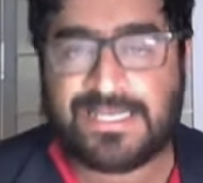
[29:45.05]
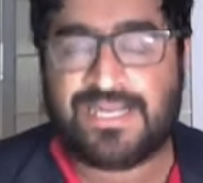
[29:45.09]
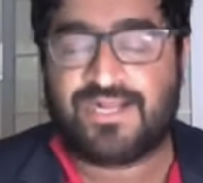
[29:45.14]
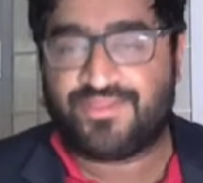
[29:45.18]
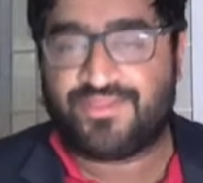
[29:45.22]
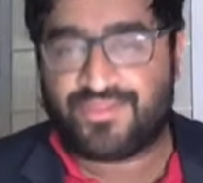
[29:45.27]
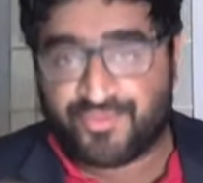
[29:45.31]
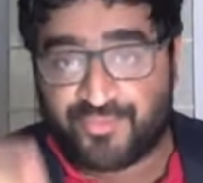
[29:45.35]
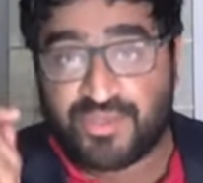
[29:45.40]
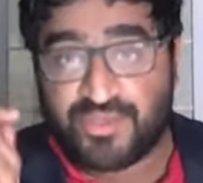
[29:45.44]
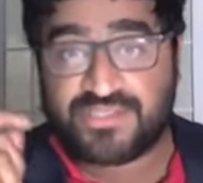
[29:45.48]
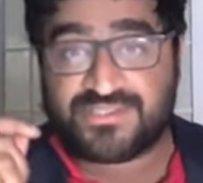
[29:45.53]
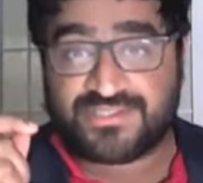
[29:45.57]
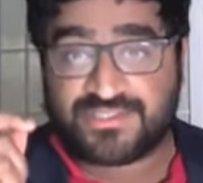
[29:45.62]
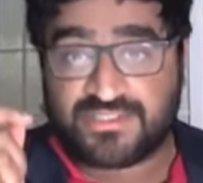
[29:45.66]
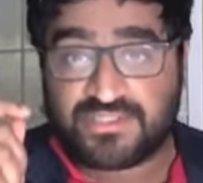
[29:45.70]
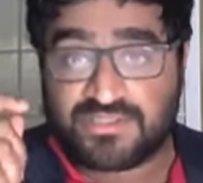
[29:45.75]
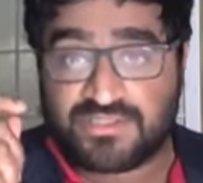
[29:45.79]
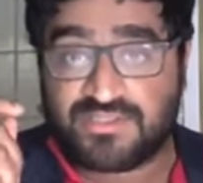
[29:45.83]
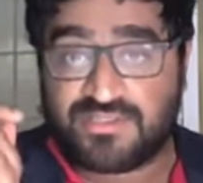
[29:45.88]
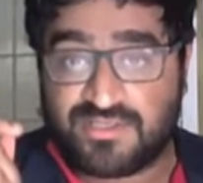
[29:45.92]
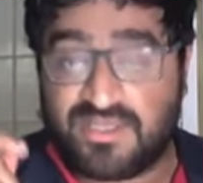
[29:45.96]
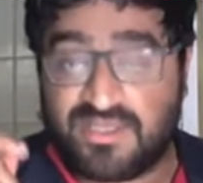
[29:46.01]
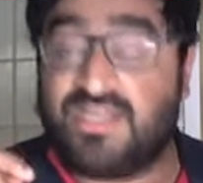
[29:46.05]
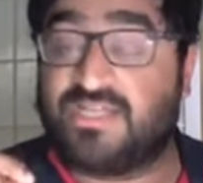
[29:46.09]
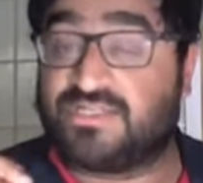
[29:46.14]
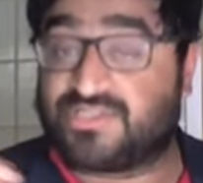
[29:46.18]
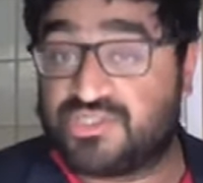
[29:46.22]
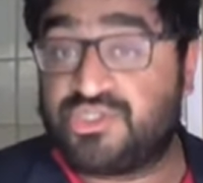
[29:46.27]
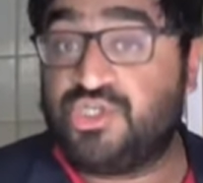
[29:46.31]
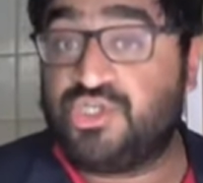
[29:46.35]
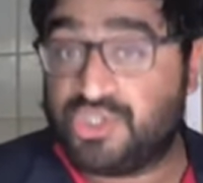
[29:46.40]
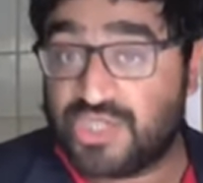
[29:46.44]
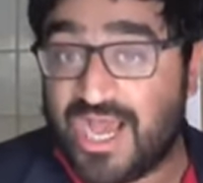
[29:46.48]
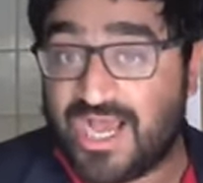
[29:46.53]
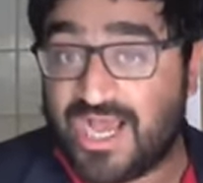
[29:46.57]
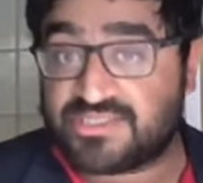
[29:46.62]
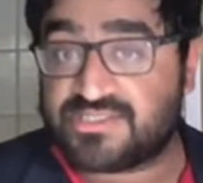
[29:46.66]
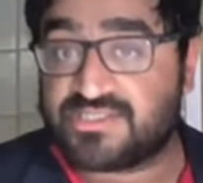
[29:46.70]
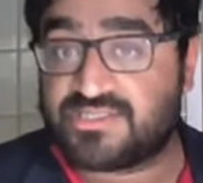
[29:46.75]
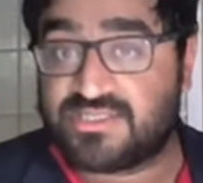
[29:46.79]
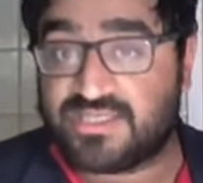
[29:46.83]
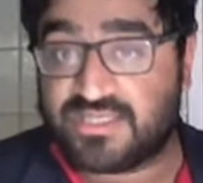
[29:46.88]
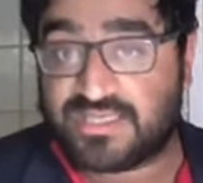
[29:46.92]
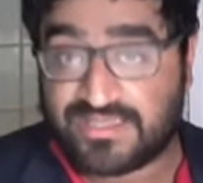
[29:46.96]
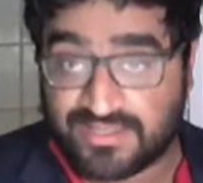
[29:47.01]
the reason it's just
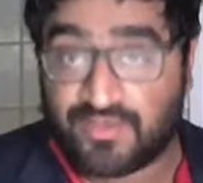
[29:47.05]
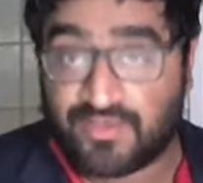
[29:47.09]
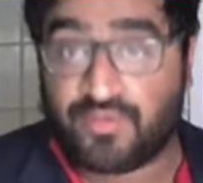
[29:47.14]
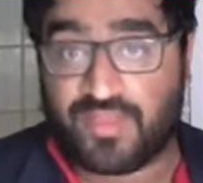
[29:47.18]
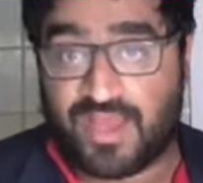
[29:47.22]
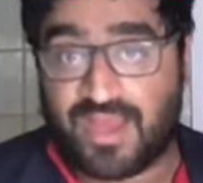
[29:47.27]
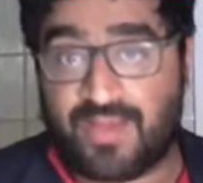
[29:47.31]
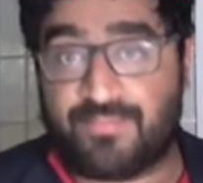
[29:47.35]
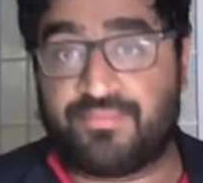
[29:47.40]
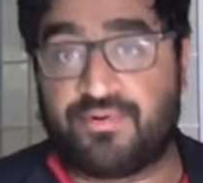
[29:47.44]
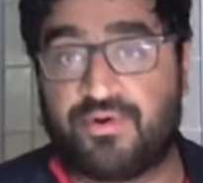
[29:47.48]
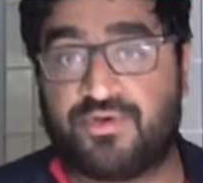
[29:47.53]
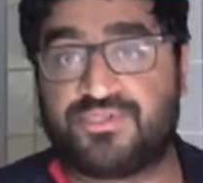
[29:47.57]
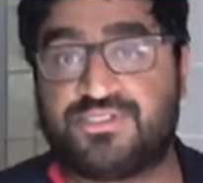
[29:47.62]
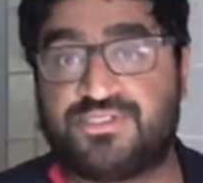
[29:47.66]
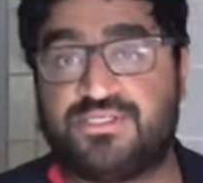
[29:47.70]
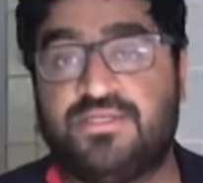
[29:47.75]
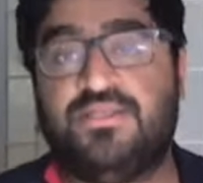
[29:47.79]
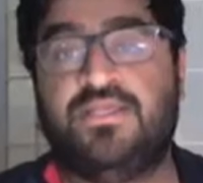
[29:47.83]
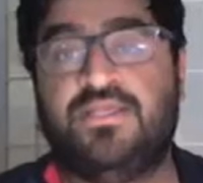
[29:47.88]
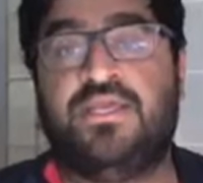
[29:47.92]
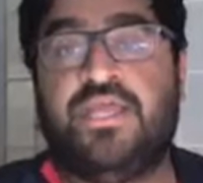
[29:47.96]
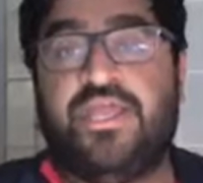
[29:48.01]
to kill that person